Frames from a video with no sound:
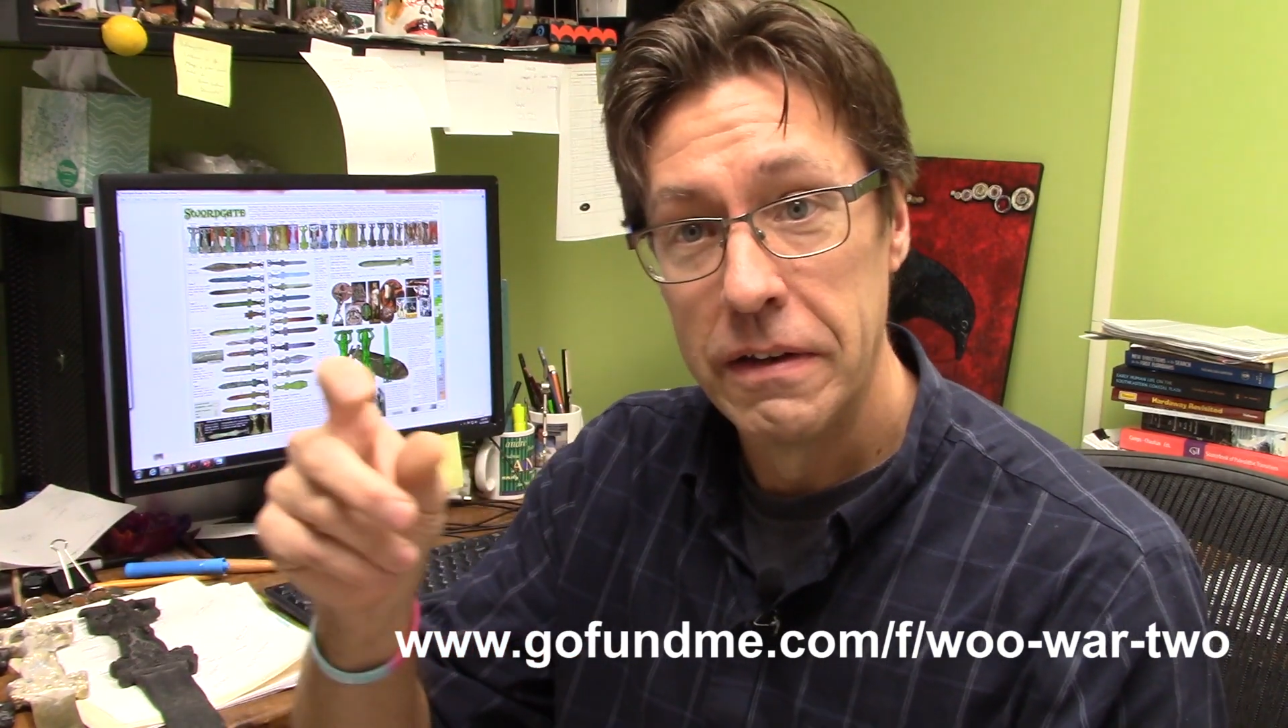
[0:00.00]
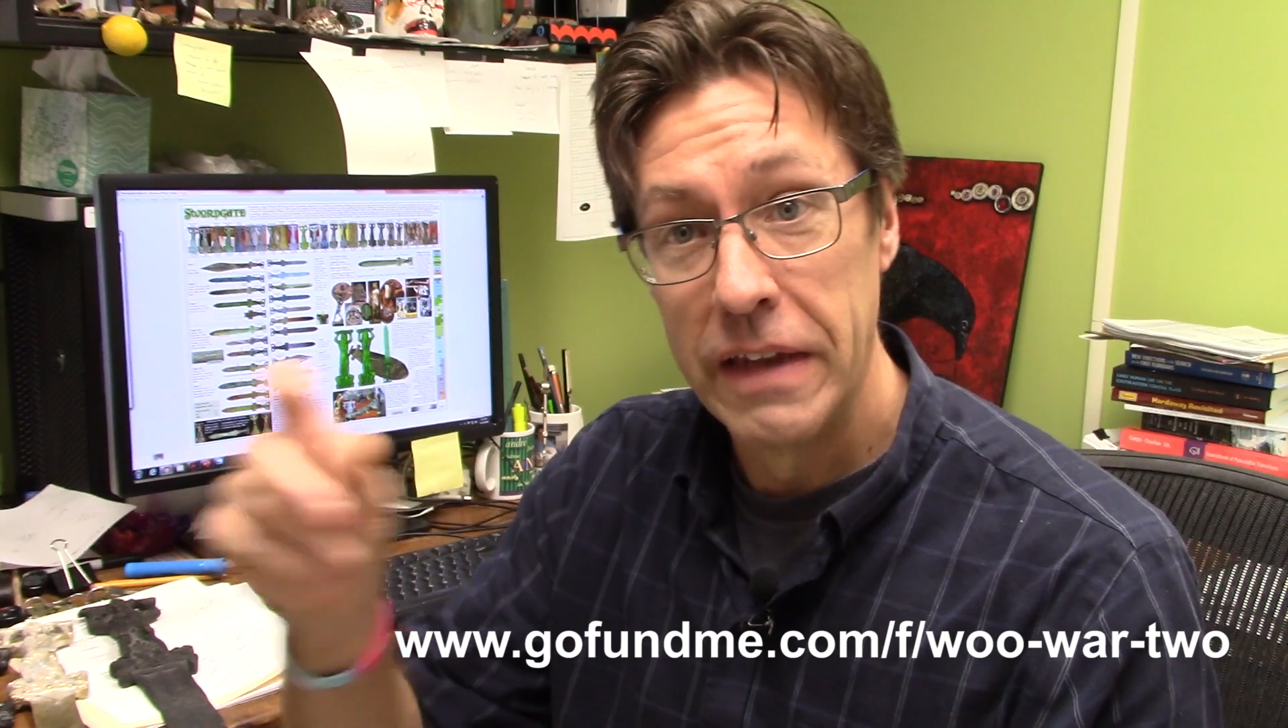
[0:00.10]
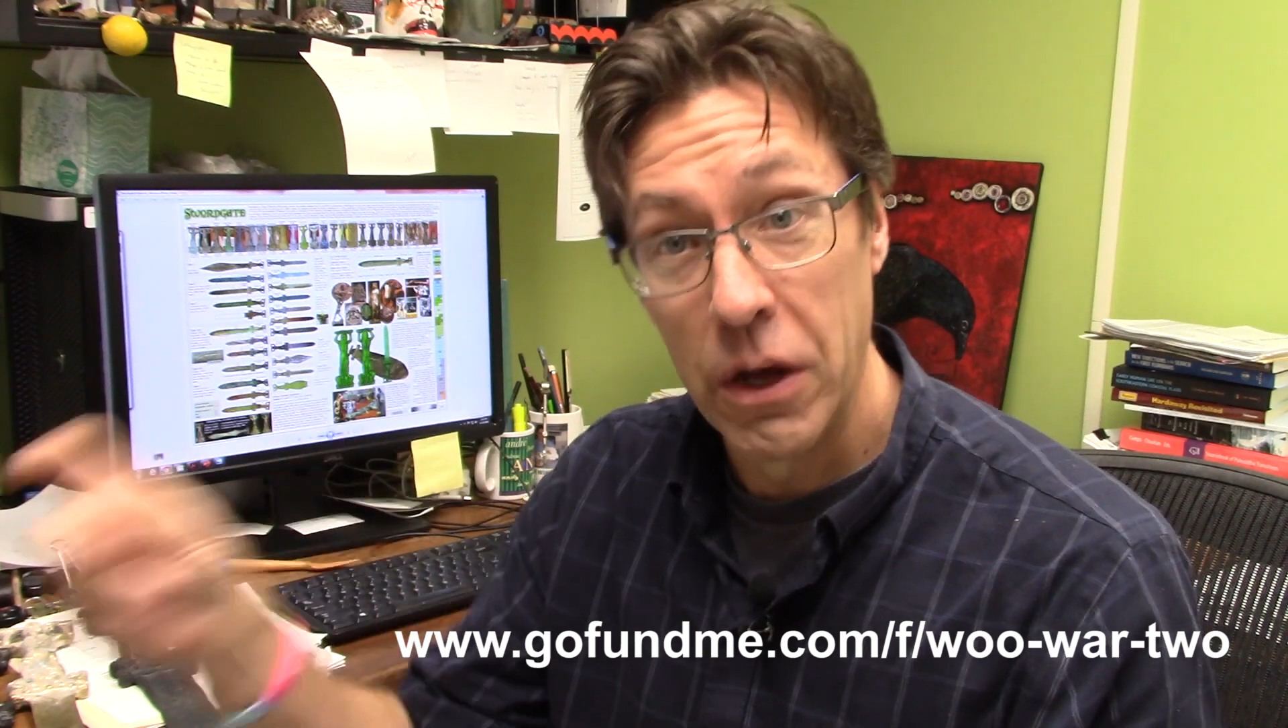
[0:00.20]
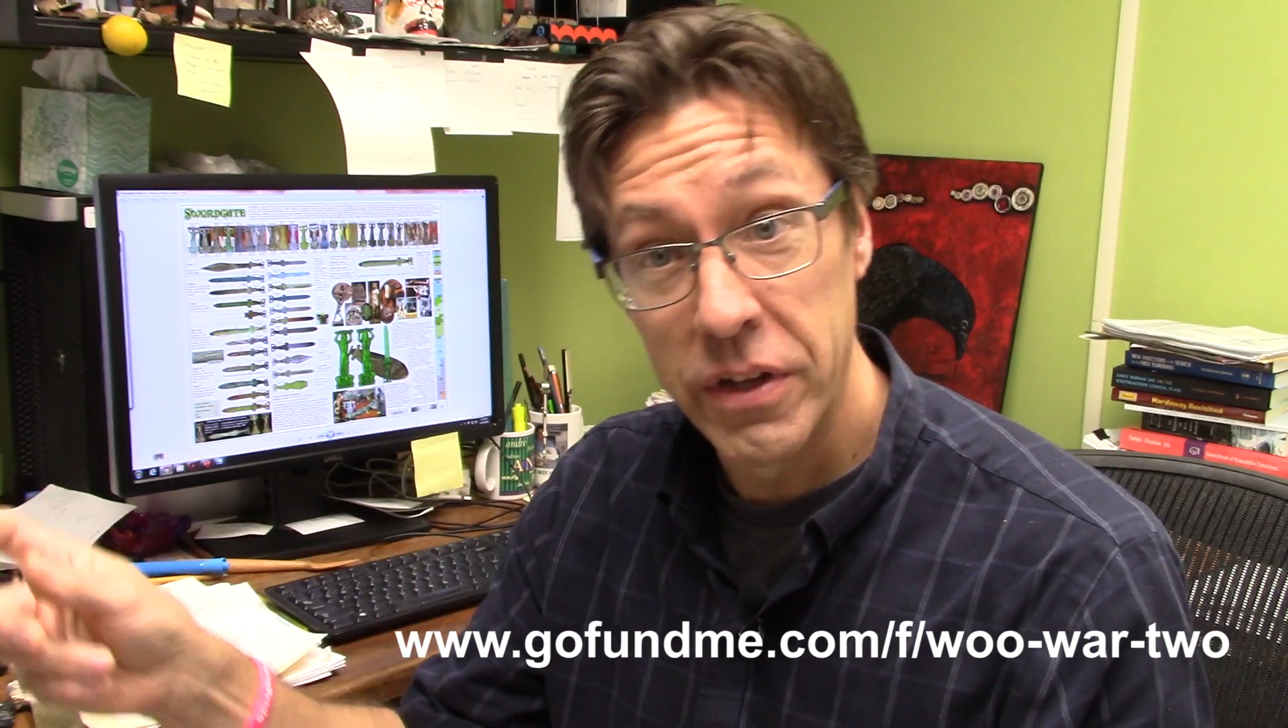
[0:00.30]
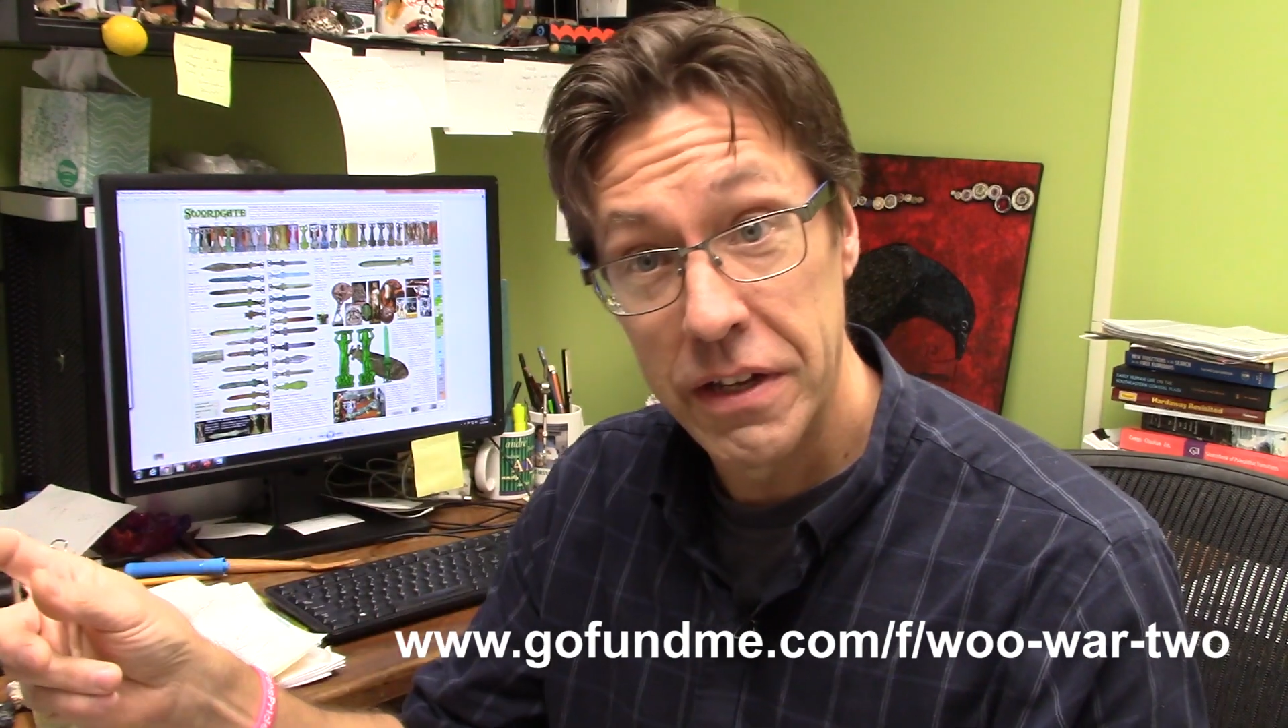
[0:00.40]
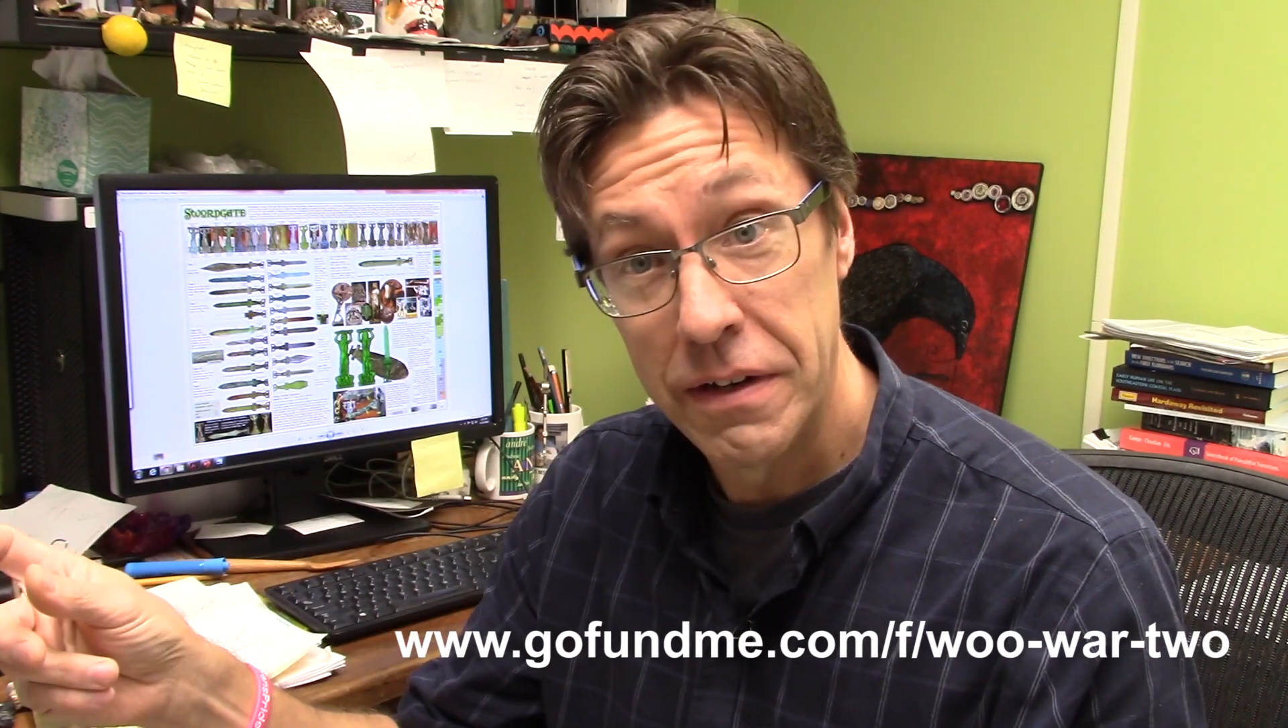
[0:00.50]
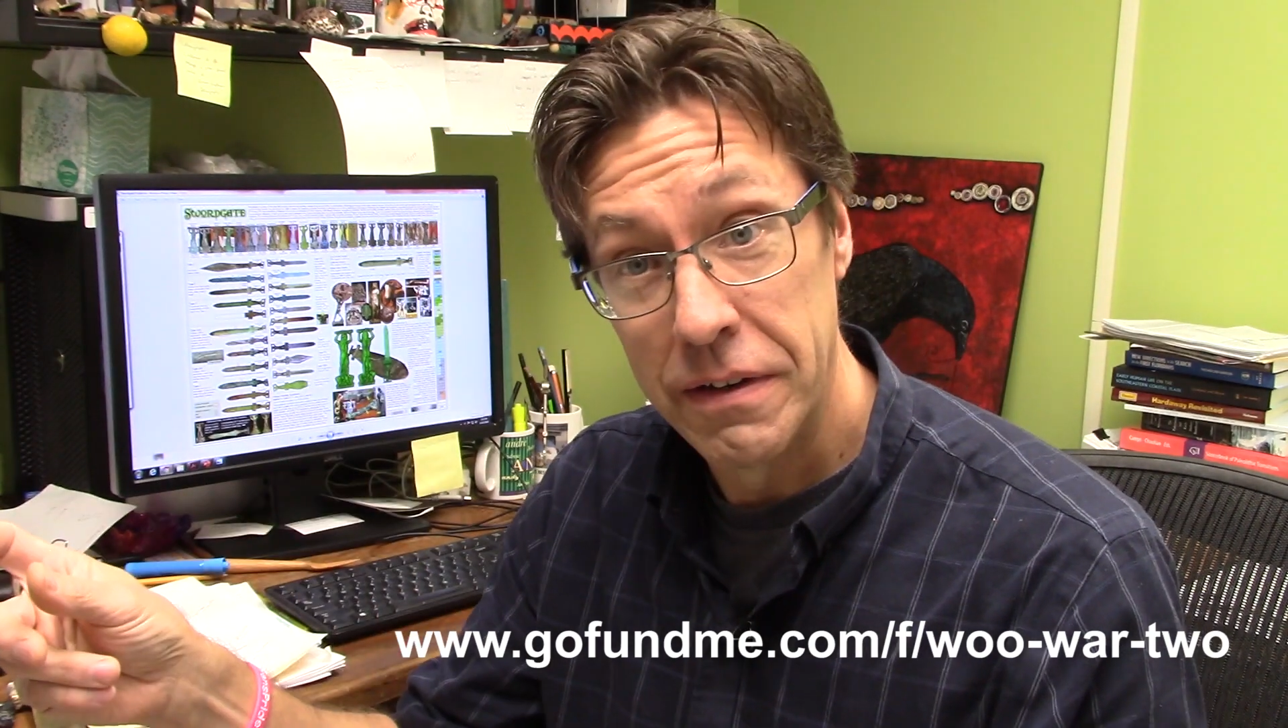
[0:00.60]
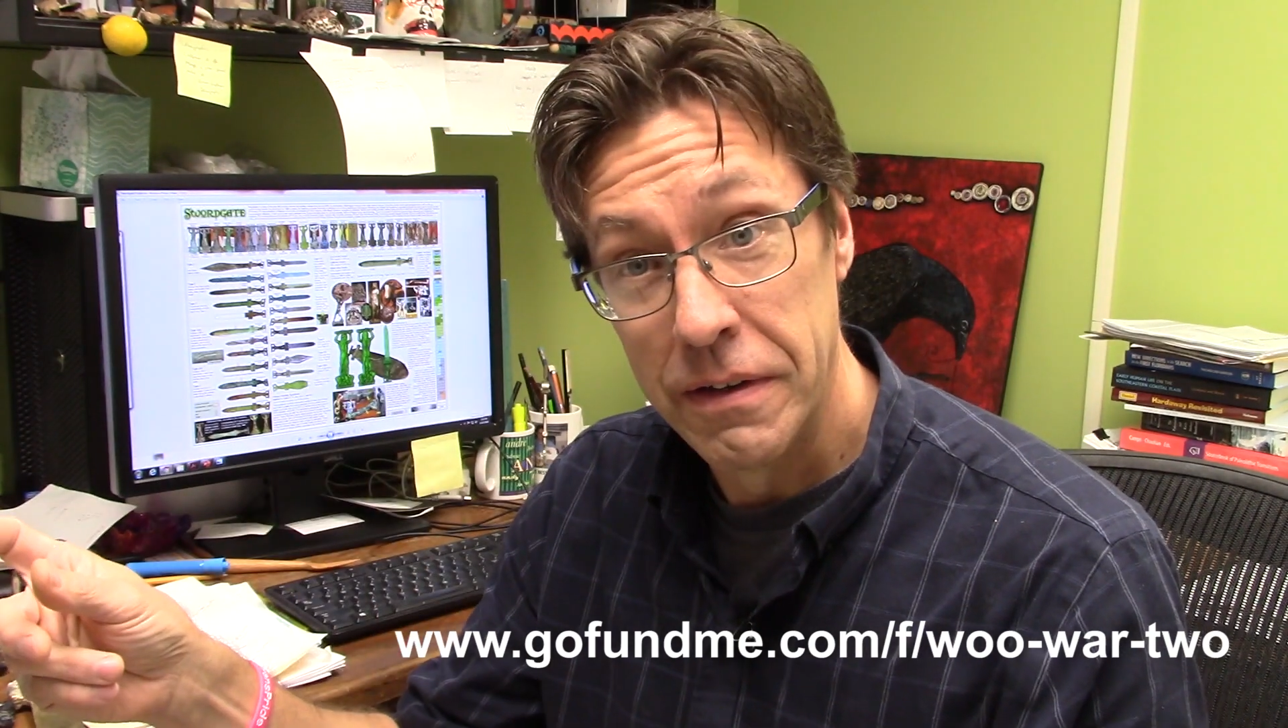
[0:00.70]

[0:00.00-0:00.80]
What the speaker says: nailed it,